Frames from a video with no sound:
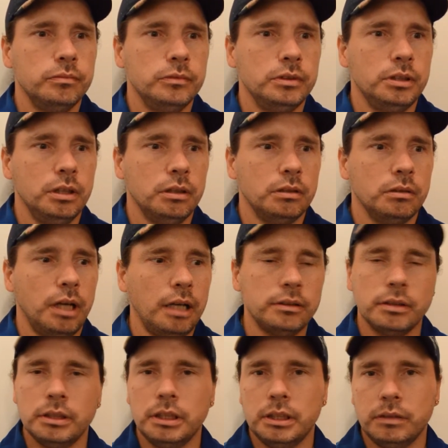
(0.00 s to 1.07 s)
So after
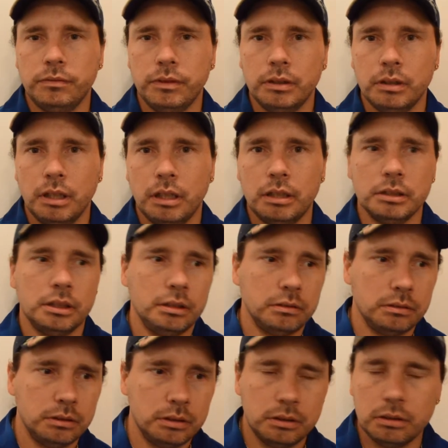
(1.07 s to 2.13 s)
I did some video logs, you know,
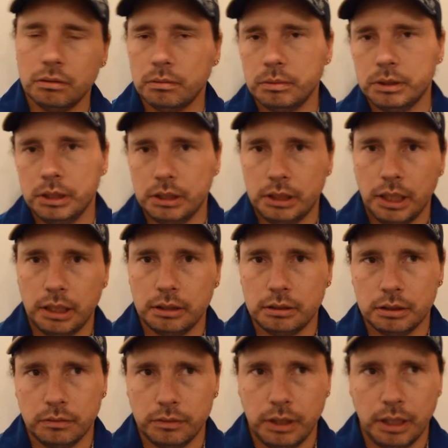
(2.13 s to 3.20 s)
a little chit chat and
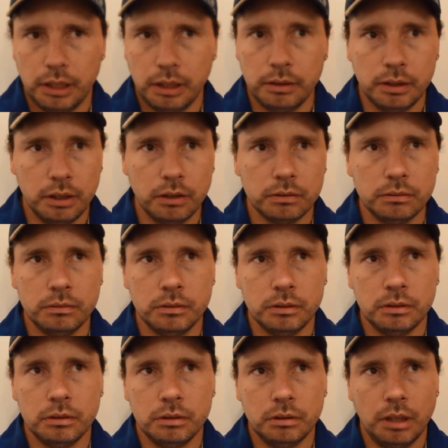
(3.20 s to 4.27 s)
stuff like that, and you know,
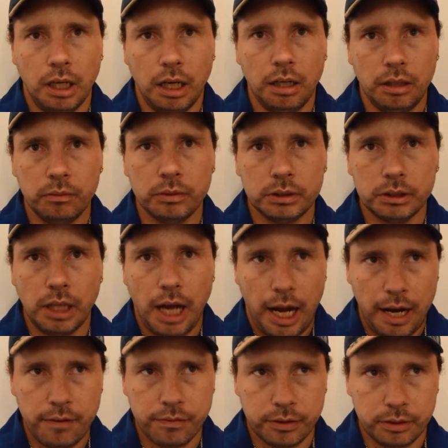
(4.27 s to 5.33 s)
it was
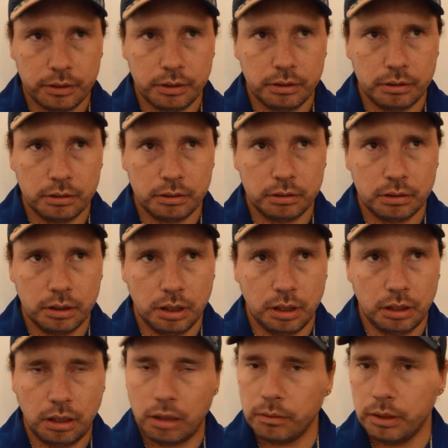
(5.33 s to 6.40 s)
after
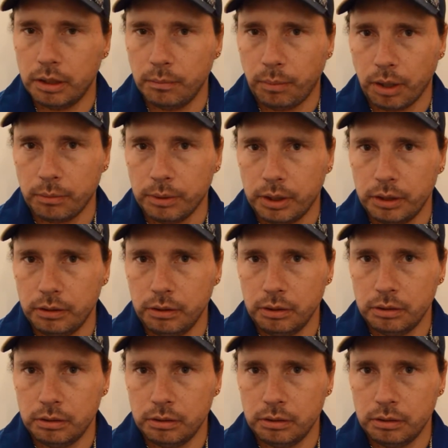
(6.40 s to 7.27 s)
the barbecue,